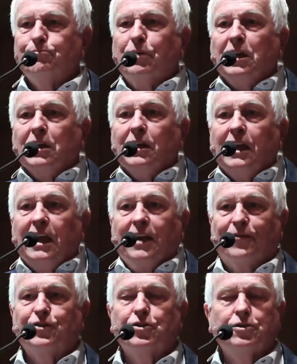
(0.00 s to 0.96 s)

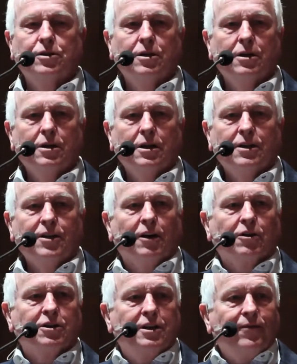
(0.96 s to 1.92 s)
beliefs that
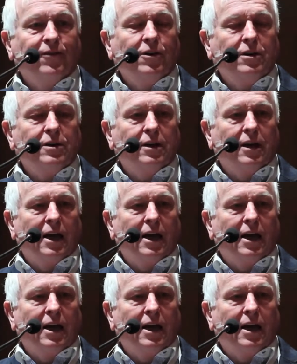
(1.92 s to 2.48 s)
are different,